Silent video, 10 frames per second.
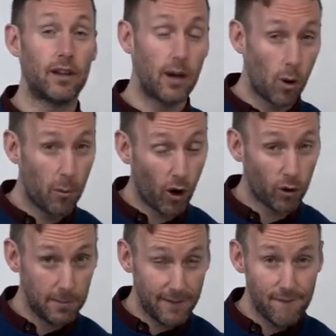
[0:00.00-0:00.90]
Right? They are
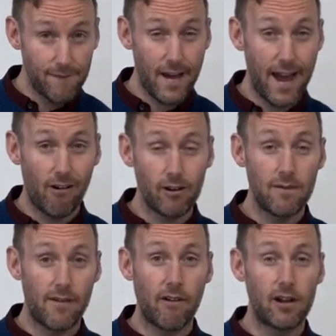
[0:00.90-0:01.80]
going to be
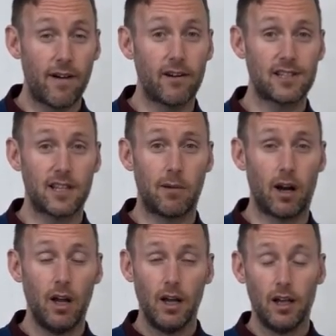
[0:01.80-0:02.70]
very, very, very
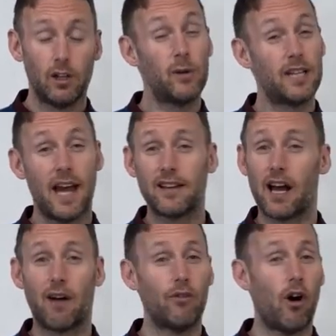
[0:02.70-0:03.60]
similar. We tend
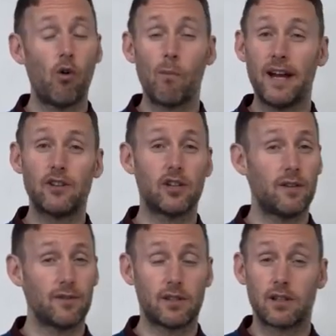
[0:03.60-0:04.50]
to have no major
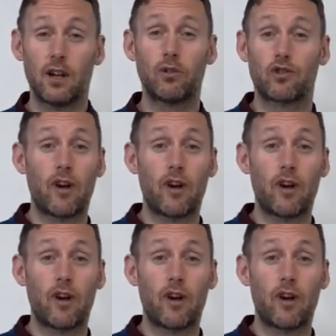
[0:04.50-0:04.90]
differences, no